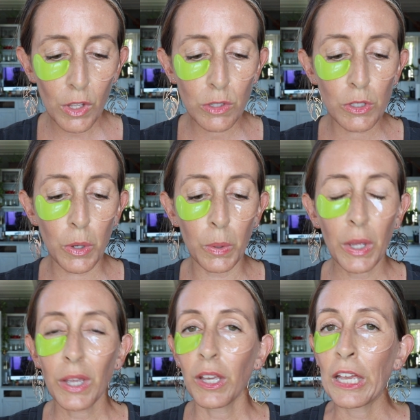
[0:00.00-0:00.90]
So,
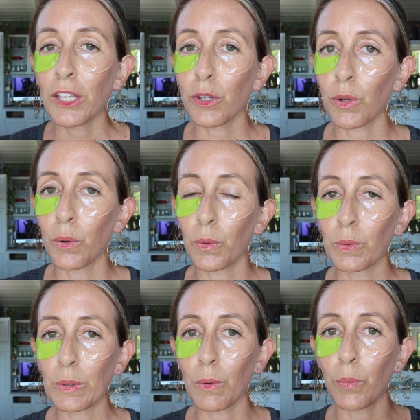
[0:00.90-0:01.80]
you know,
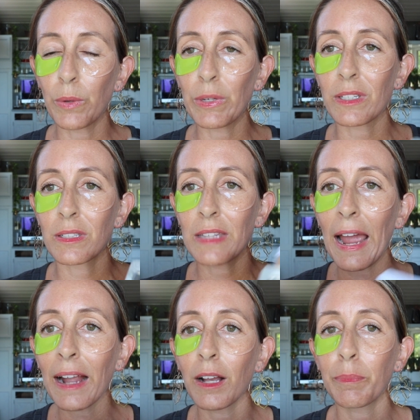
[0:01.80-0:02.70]
when we
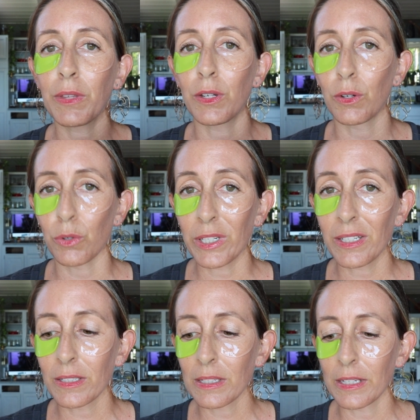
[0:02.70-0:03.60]
stack up the
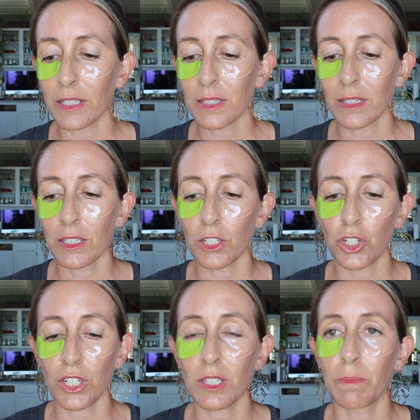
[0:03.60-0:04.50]
ingredients lists,
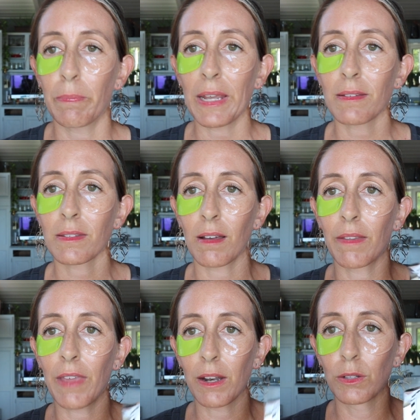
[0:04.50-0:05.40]
just based
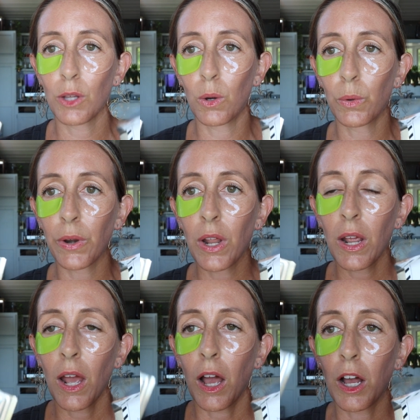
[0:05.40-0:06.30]
on that alone,
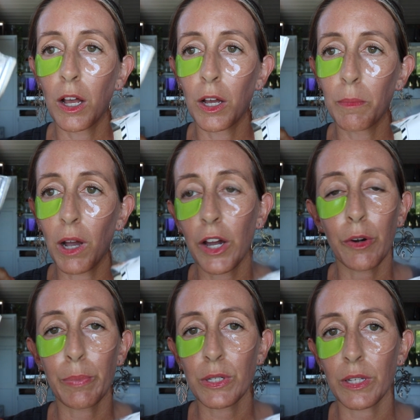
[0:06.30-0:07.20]

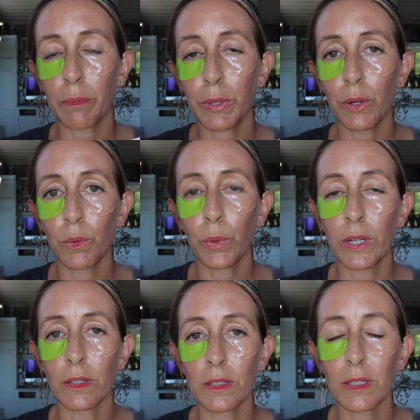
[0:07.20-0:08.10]
100% um, pure
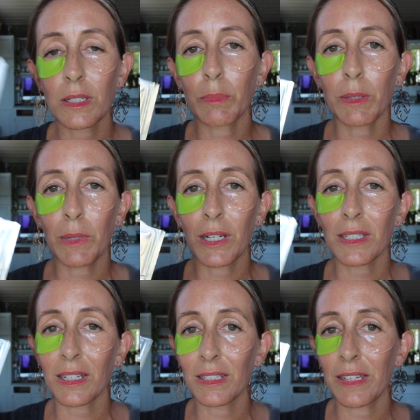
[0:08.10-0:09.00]
wins, simply
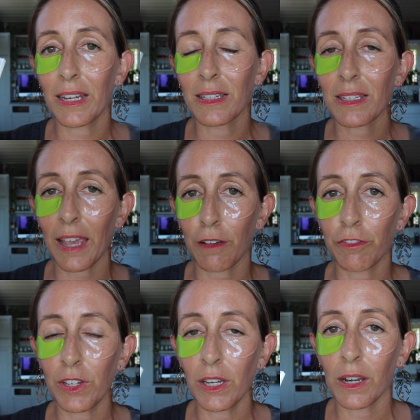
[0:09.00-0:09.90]
because it contains
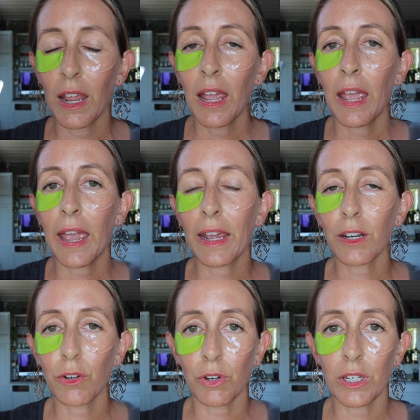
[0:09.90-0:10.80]
caffeine
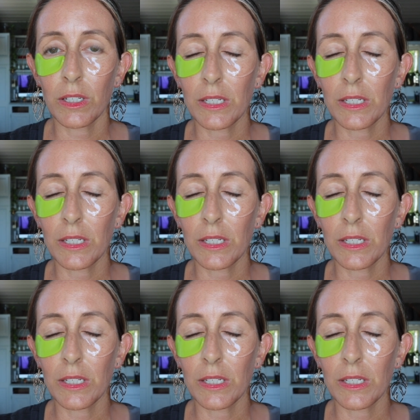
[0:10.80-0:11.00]
and green